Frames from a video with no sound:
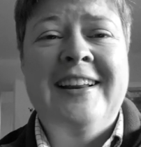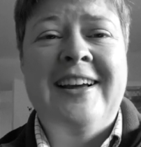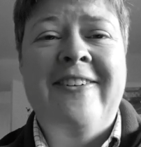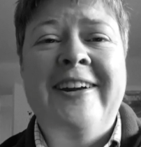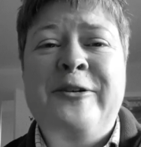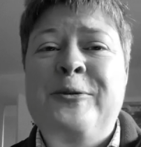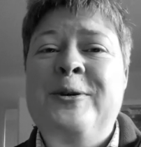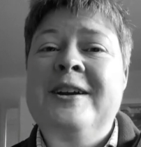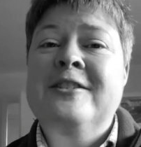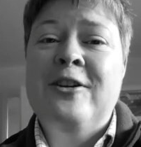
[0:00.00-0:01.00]
Now, I
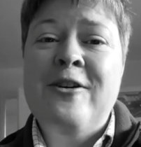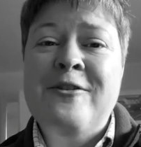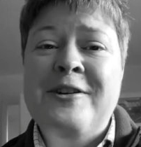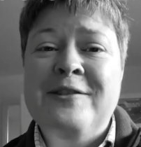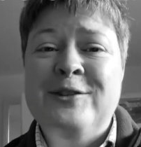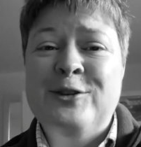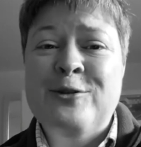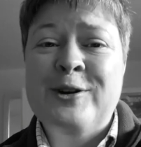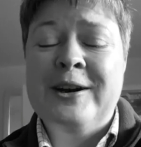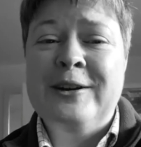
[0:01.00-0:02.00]
call it a diary of a
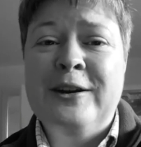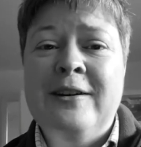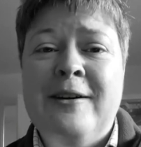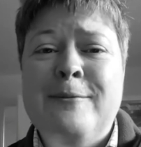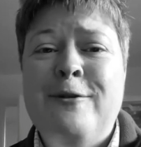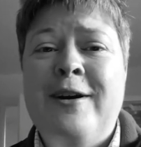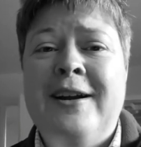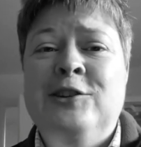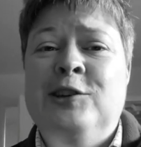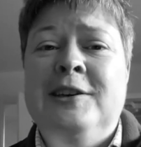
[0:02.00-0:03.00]
dog owner. I'm not
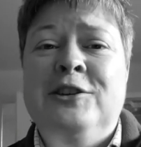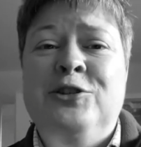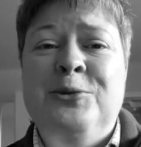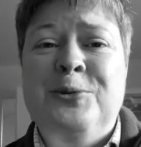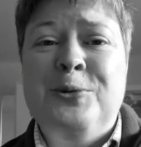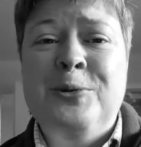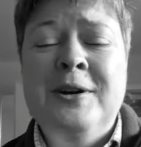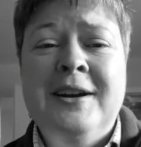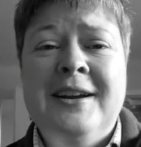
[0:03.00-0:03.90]
actually sure